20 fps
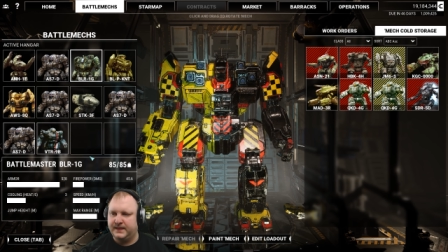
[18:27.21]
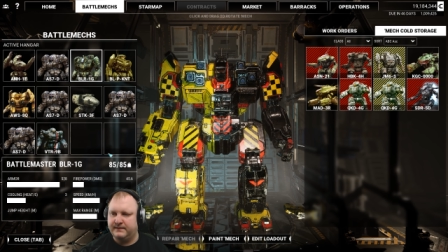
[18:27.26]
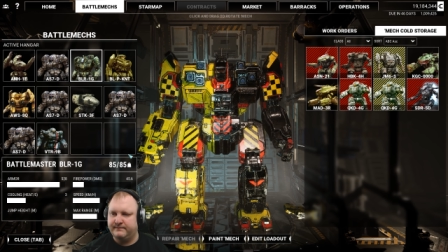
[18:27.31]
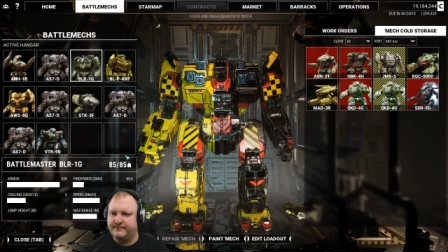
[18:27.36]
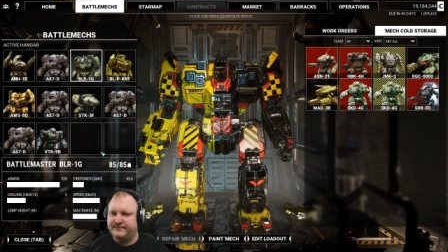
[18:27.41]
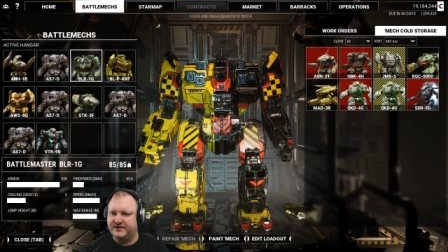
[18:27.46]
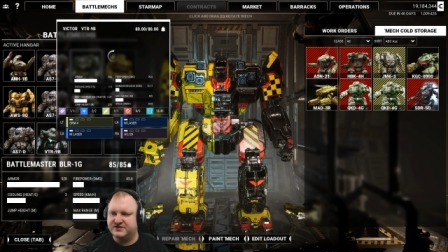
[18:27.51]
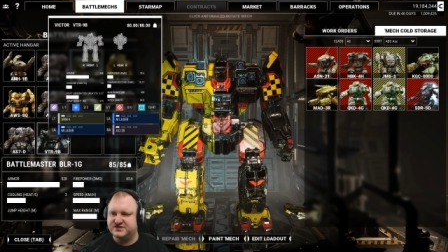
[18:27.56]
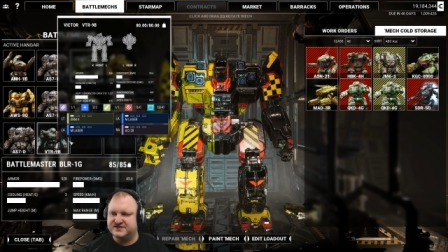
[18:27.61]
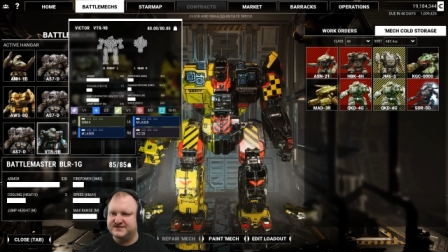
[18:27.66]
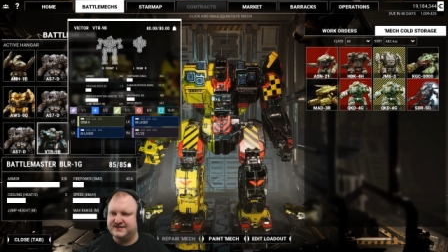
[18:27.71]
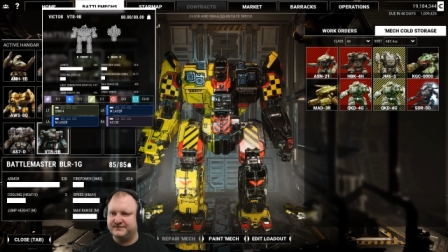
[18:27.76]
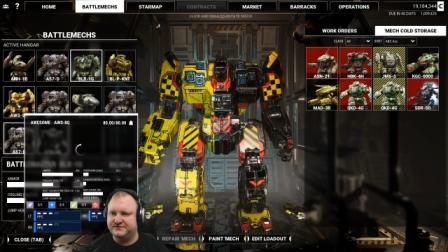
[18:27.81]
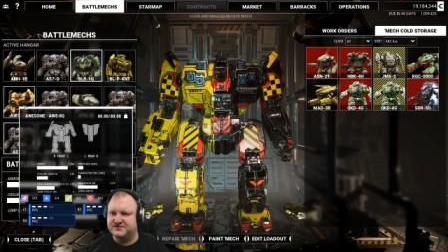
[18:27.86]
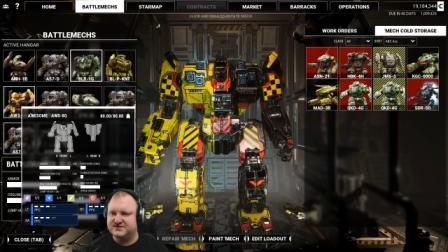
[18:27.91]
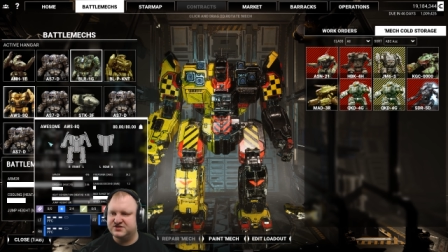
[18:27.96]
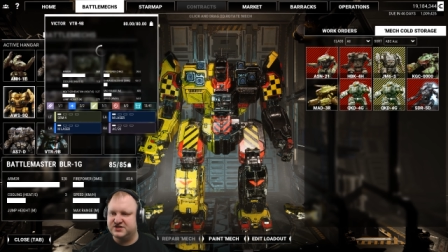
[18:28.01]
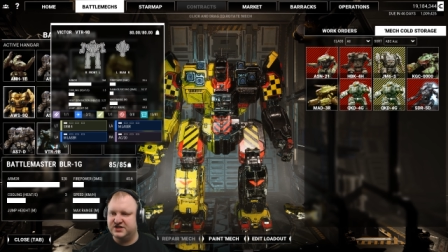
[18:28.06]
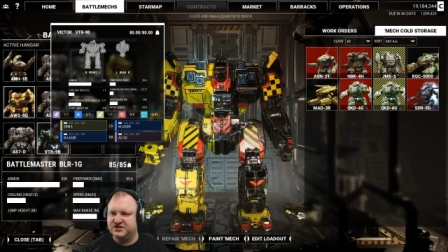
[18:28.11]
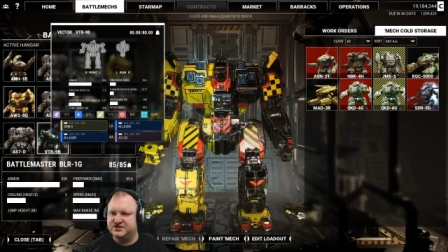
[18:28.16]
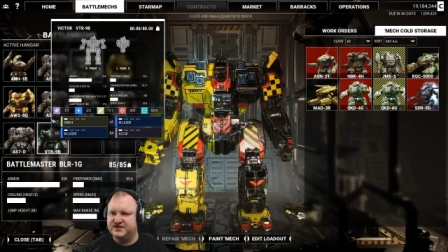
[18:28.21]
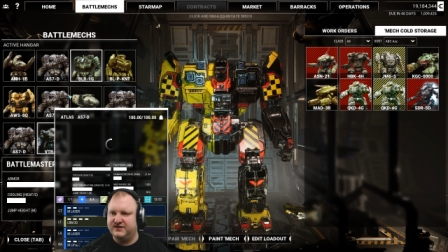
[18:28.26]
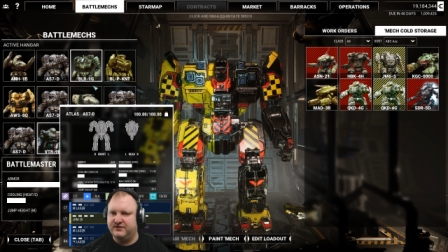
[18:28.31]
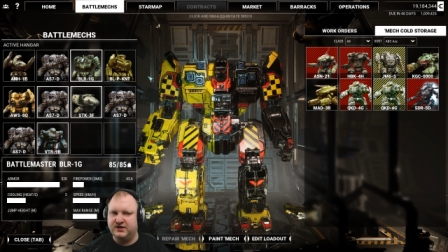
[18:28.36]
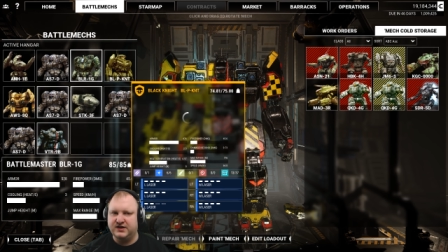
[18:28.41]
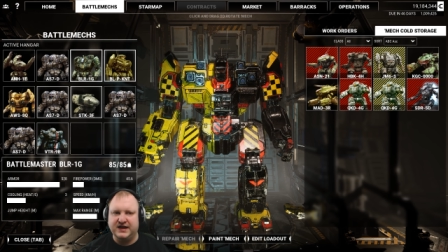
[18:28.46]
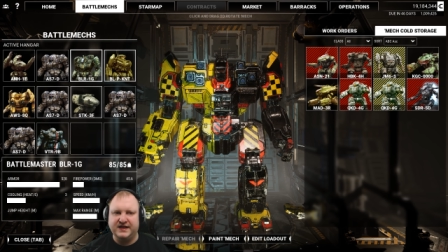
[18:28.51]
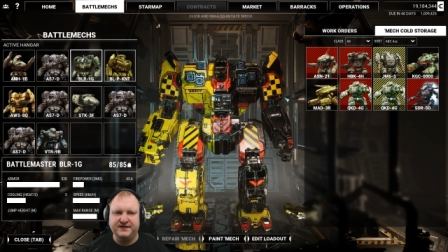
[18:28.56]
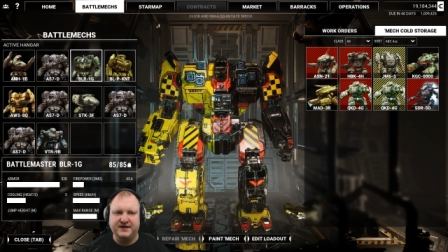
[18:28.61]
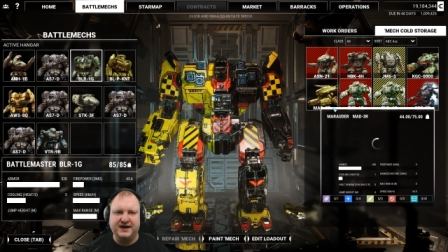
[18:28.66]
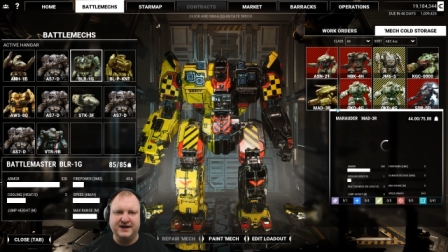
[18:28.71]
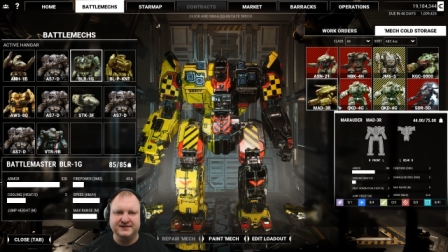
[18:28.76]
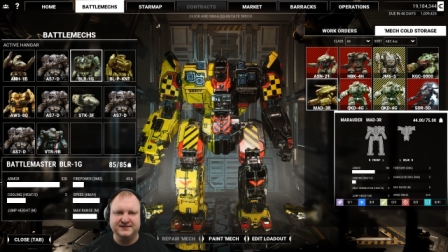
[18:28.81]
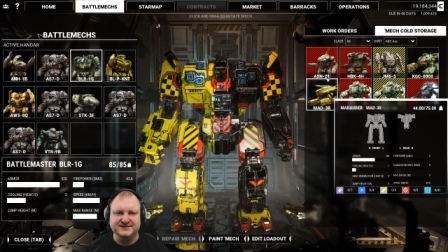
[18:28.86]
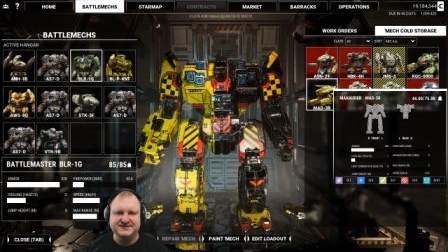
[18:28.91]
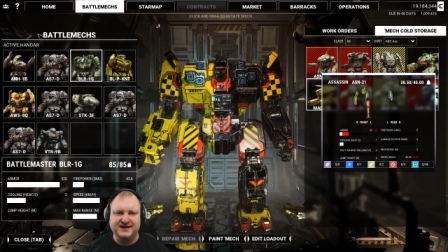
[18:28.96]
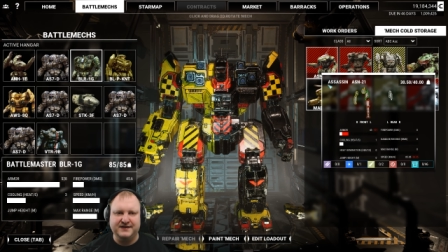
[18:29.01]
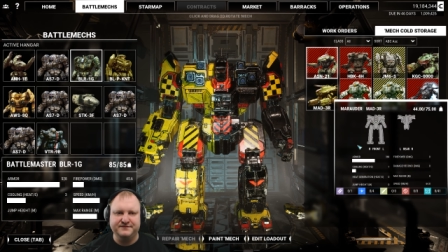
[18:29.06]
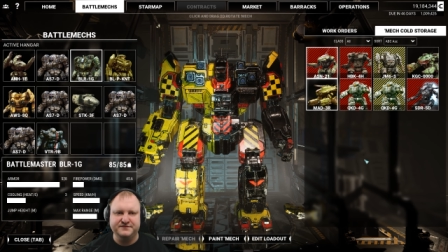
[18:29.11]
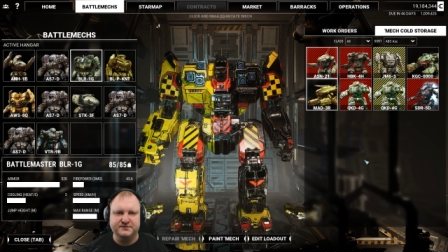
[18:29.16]
Maybe I just have to change the other
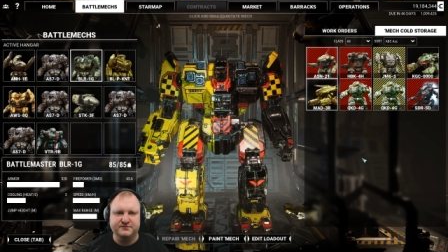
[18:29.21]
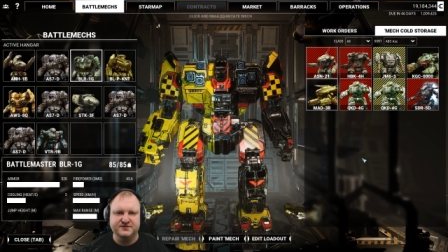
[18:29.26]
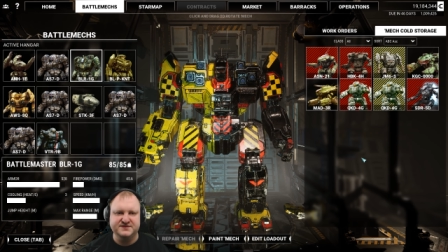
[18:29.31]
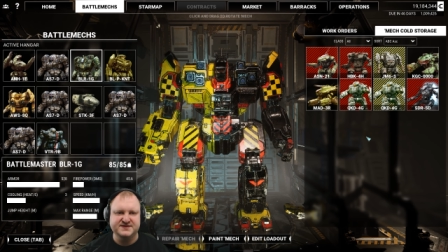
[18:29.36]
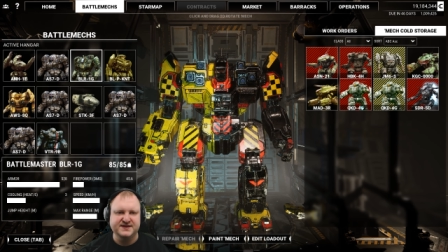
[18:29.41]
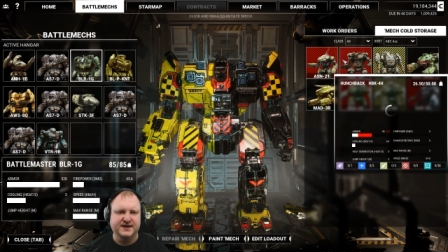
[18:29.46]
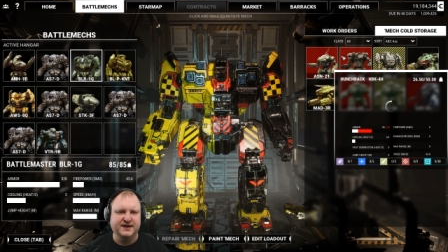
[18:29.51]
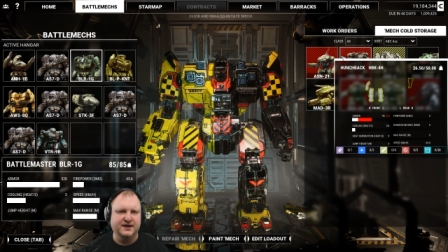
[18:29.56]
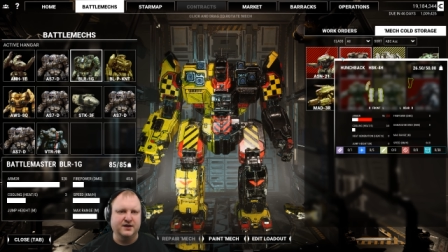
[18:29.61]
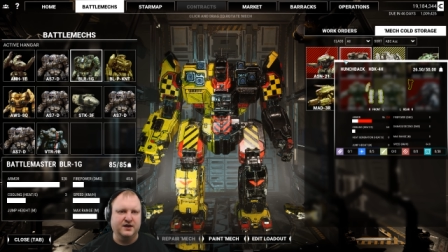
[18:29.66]
atlas afterwards.